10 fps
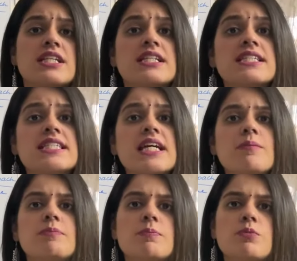in the
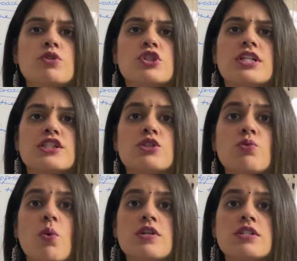same proportion as the
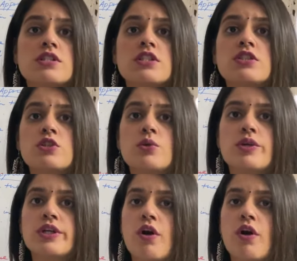quantity theory